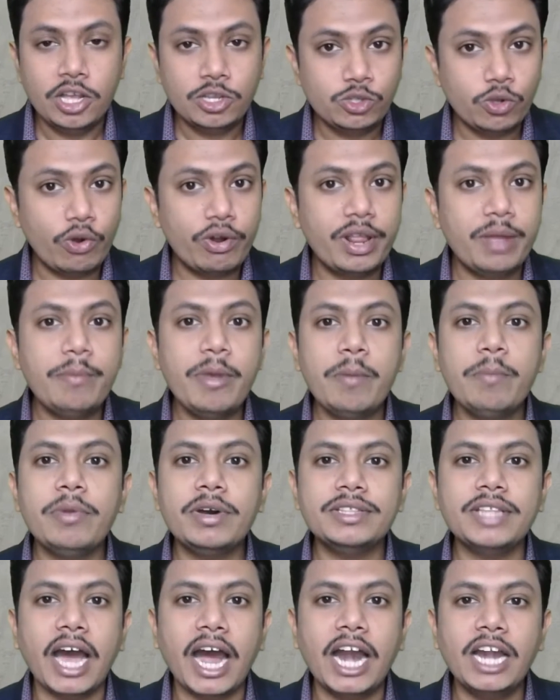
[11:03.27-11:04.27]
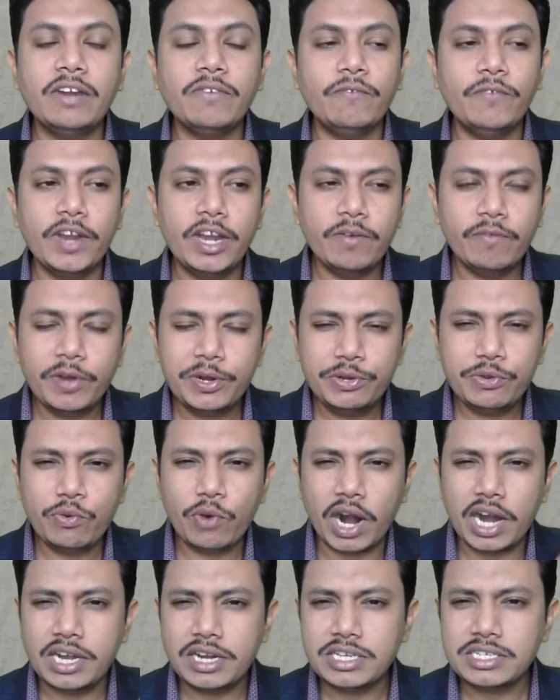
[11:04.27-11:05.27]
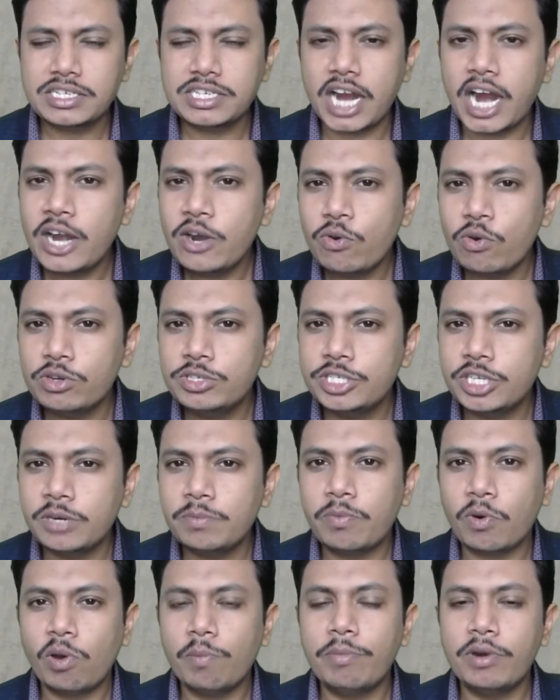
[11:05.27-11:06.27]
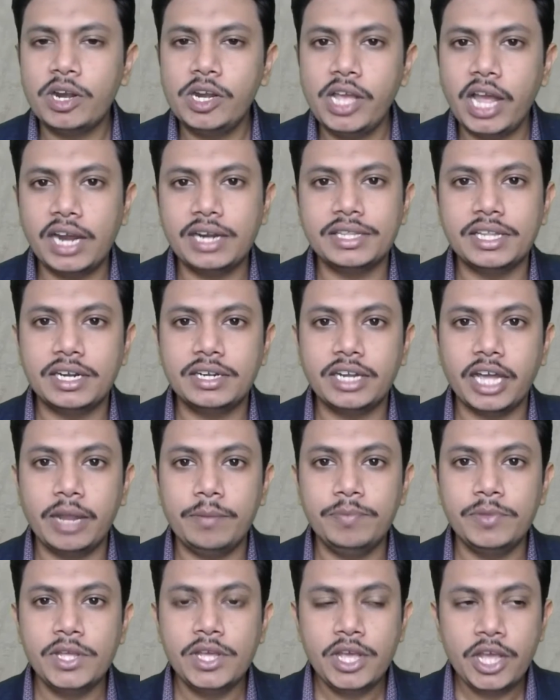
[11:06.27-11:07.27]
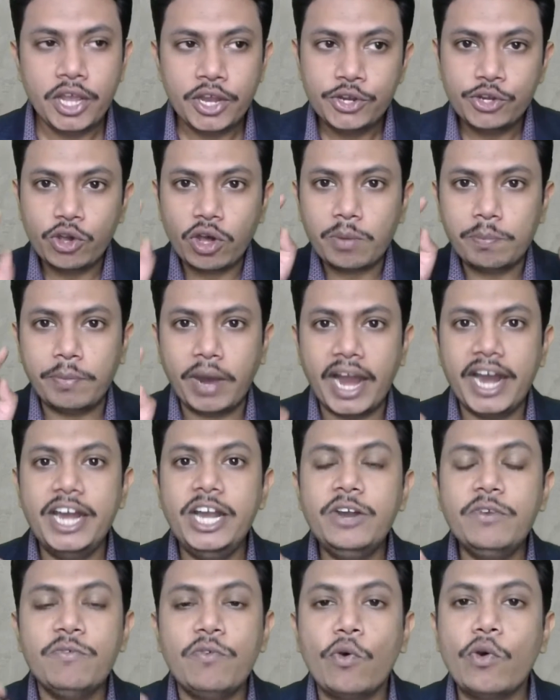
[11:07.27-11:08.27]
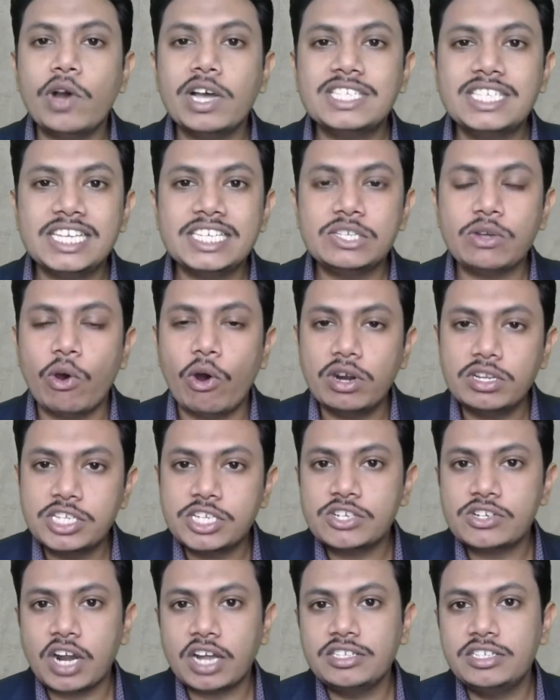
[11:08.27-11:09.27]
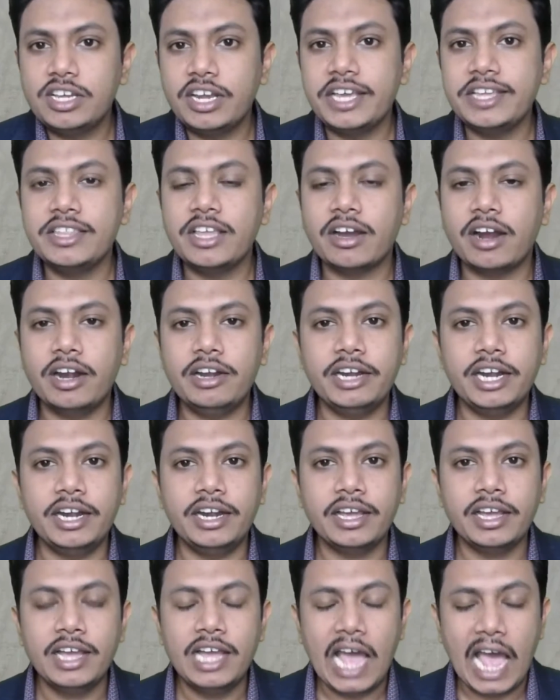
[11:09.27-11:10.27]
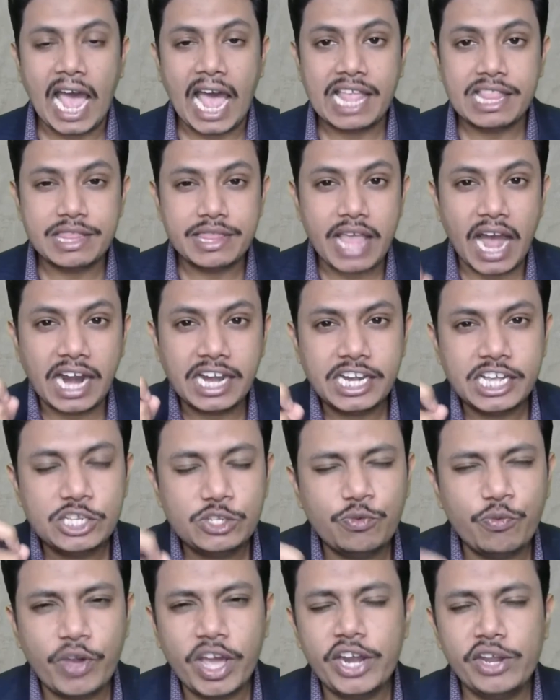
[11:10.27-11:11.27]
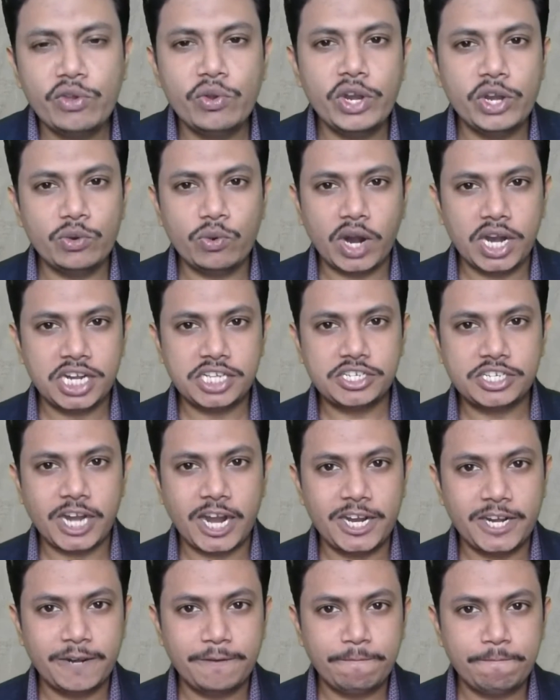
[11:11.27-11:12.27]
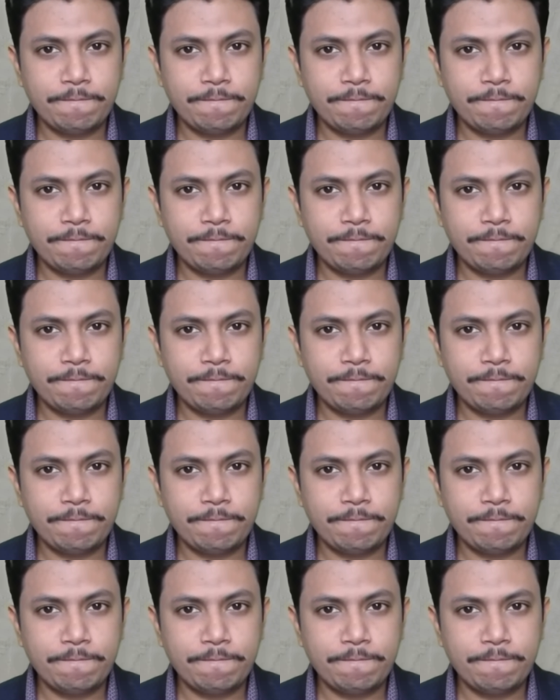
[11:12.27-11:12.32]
So remember that whenever you understand question properly at that time, your mind focuses on structuring the content. And that is where you need to understand.